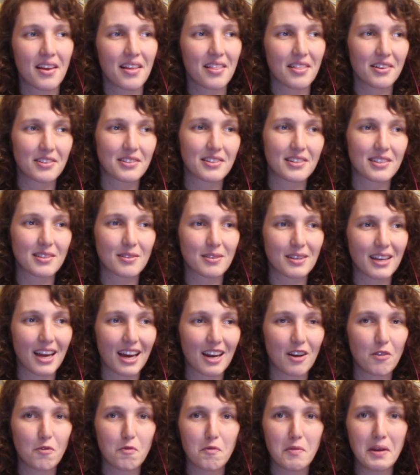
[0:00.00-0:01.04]
there's this
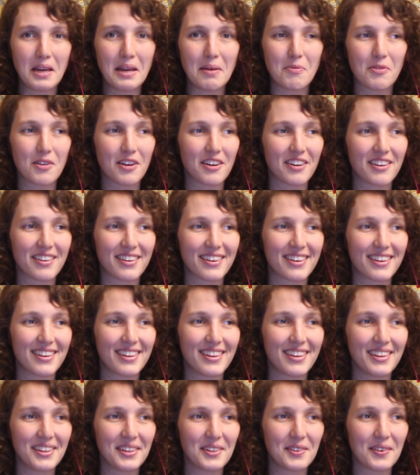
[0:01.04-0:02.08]
kind of meme where
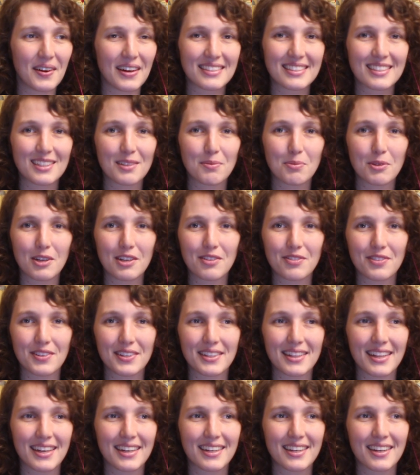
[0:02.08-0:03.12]
you ask your
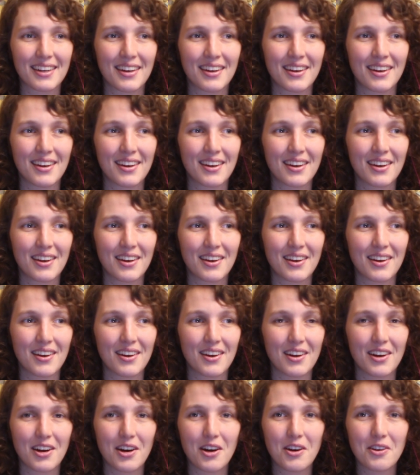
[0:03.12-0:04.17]
boyfriend like,
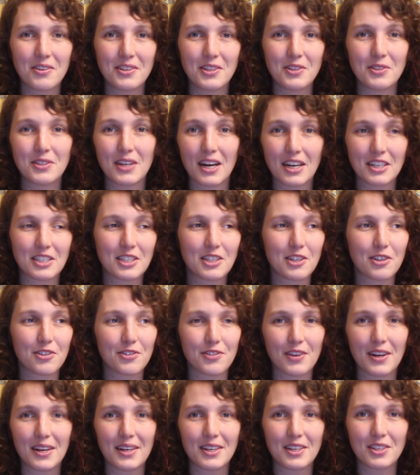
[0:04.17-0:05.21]
oh, you talk to your
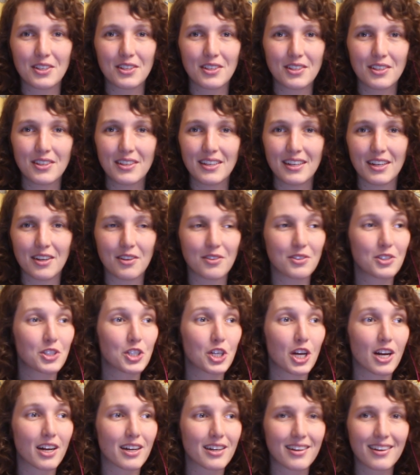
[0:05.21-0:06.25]
friend,
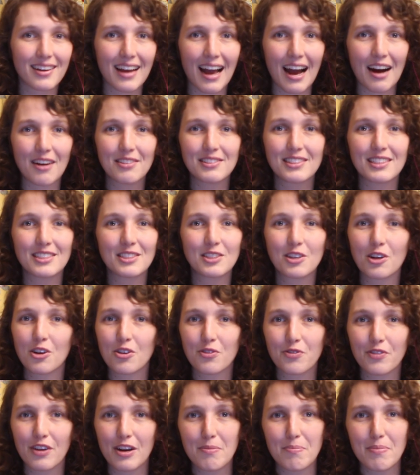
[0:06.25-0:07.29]
Chuck, how's his
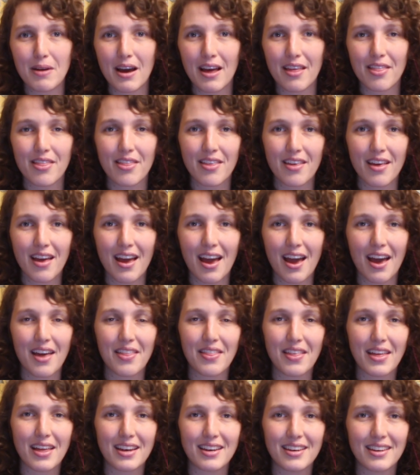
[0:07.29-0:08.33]
girlfriend Beth? And
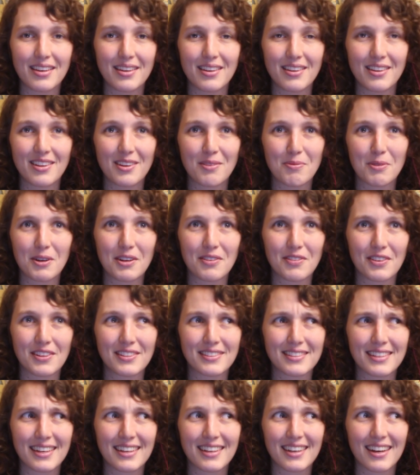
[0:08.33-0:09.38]
then your
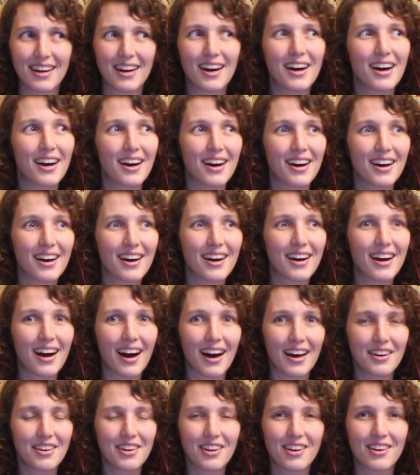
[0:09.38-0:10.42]
boyfriend's like,
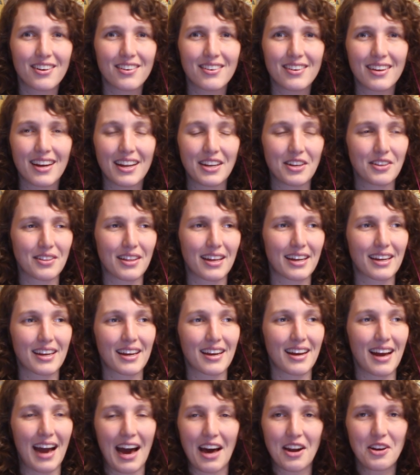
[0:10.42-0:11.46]
I don't know. And you're
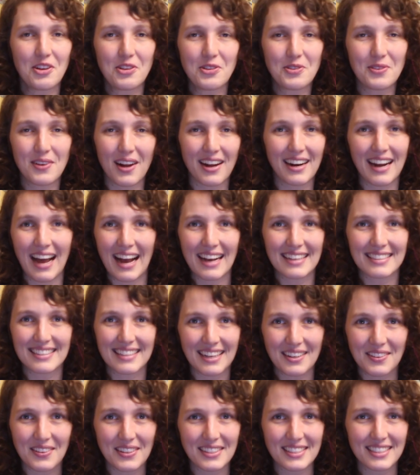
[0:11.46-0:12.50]
like, how did you not ask
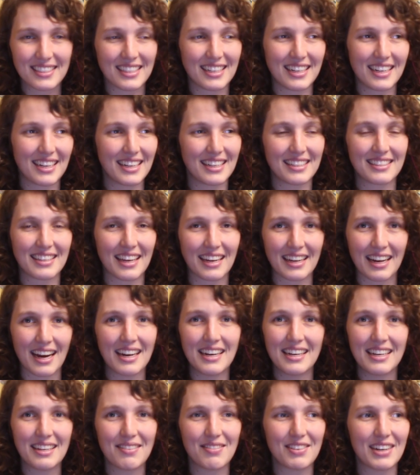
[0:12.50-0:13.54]
that question? And he's like, I
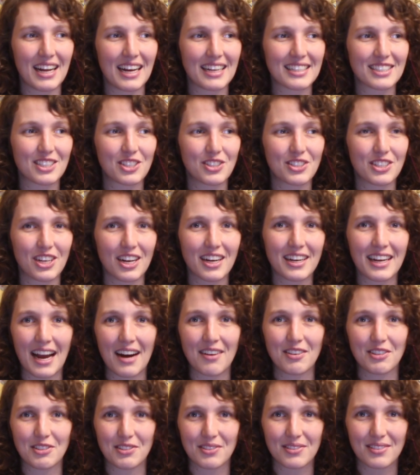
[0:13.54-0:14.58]
didn't even ask Chuck
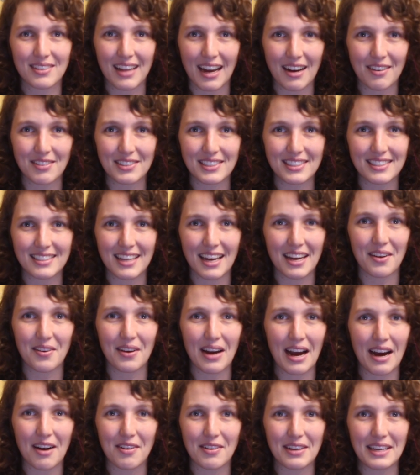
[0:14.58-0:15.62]
how his day,
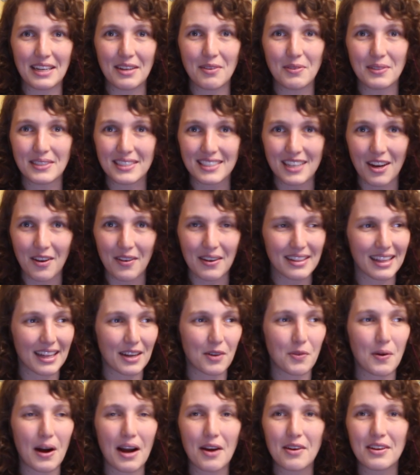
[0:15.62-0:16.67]
how he was going.
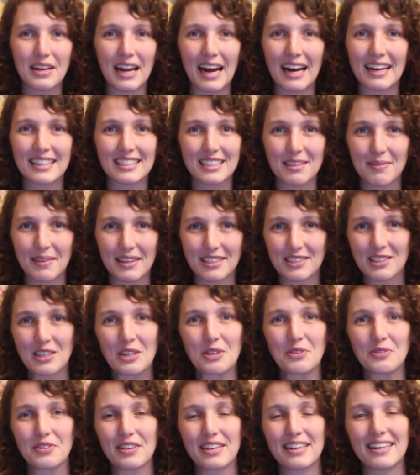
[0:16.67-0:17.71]
Like, why would I ask about his
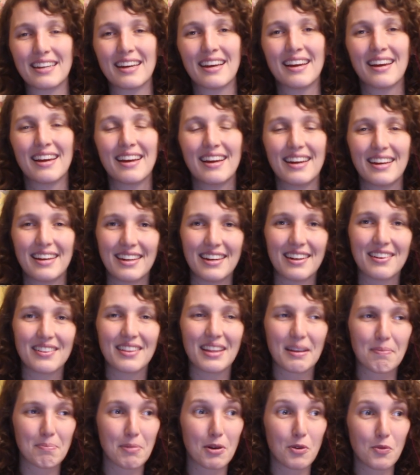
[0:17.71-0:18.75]
girlfriend?
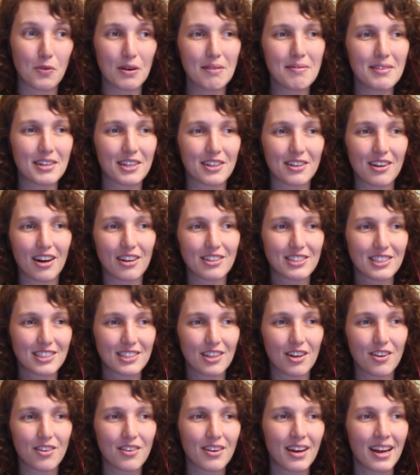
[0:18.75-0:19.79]
But women are
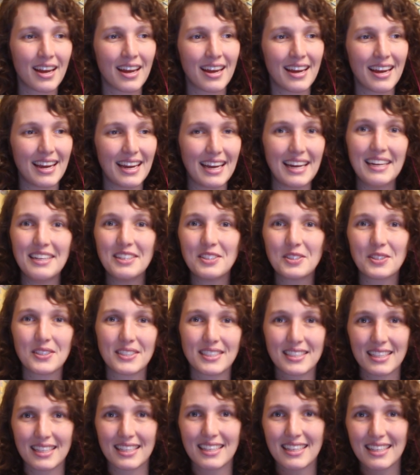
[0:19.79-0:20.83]
so
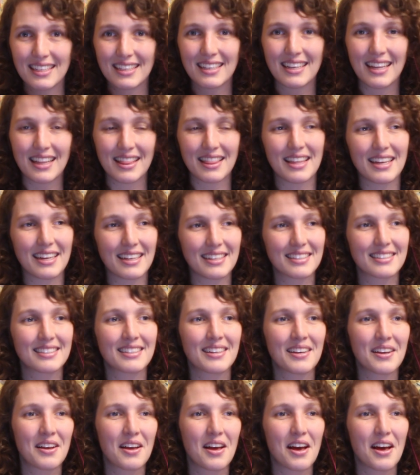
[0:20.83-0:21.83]
interested in things.